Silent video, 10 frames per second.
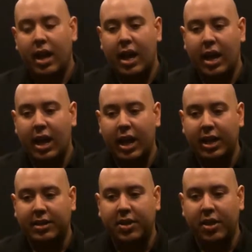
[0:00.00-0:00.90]

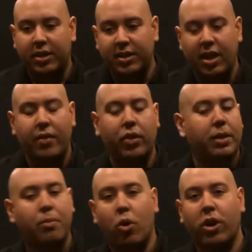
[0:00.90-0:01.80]
I started
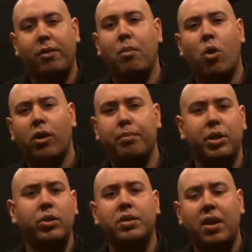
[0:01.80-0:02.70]
discovering more and more
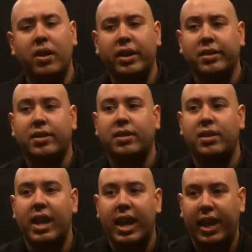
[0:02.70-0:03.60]
blues
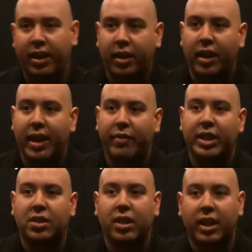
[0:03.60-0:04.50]
artists, and that
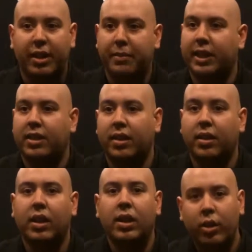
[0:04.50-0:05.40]
eventually led me
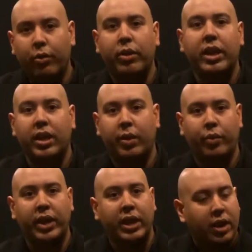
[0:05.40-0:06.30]
to really,
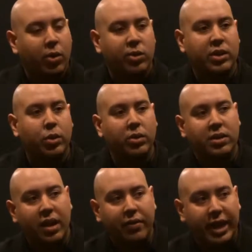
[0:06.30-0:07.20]
really old school
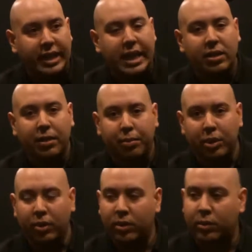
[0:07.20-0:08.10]
stuff like Delta
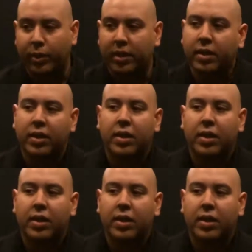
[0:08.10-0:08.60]
Blues with